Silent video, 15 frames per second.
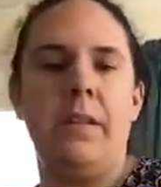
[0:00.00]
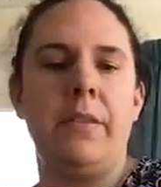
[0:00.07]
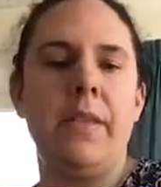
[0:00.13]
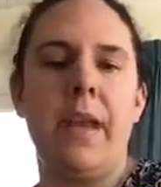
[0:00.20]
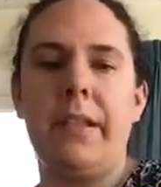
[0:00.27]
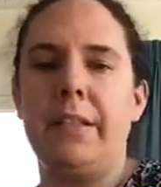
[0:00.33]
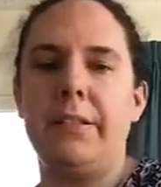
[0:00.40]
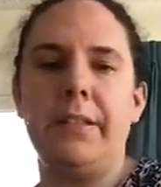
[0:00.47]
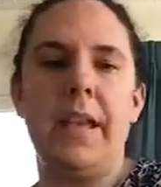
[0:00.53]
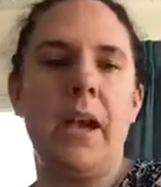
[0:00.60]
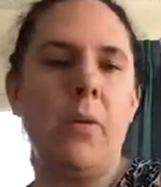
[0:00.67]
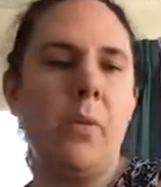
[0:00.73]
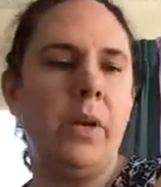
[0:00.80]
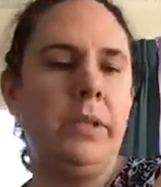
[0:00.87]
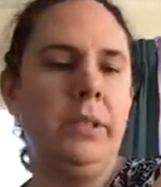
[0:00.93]
that is
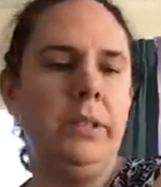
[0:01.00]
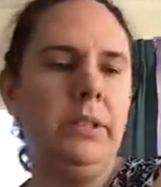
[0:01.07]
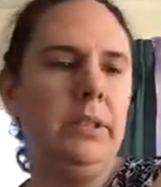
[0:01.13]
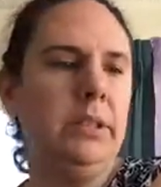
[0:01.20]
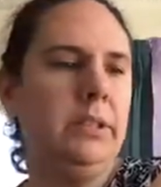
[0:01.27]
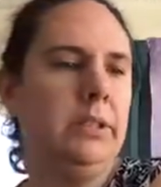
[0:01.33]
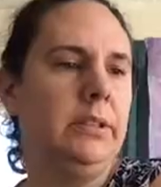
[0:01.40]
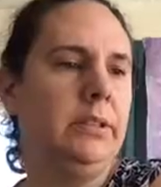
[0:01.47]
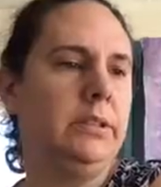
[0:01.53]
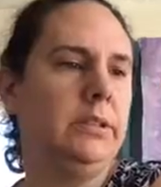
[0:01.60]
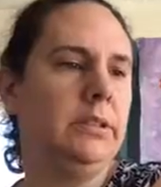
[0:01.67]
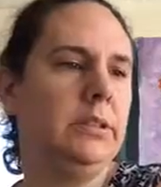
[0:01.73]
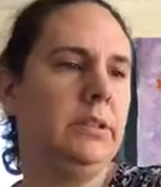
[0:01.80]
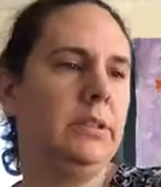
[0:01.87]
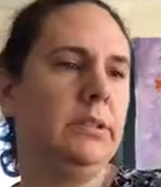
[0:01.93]
that one.
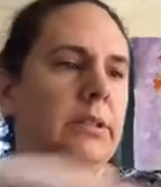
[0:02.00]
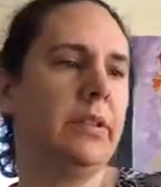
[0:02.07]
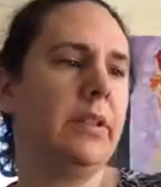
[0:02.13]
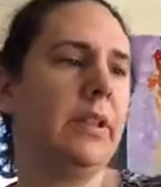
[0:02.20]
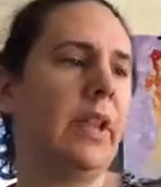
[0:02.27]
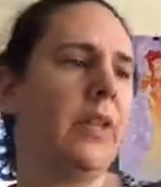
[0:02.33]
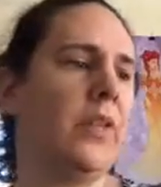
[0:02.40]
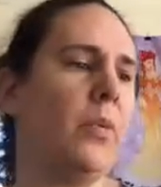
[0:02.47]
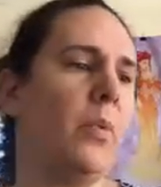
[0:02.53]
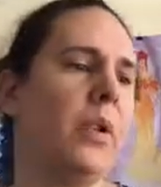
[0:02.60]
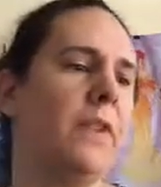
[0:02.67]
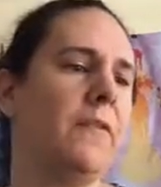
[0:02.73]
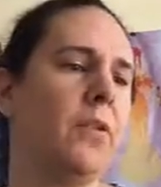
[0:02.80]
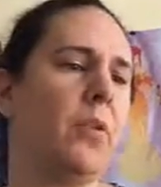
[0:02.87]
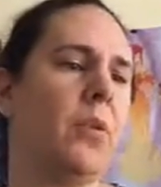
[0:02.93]
The other one,
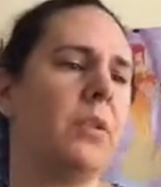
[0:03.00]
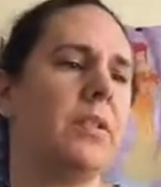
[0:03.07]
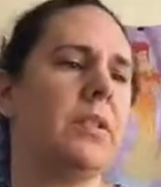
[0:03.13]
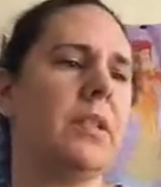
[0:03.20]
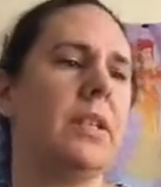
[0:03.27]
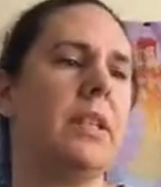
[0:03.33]
of course,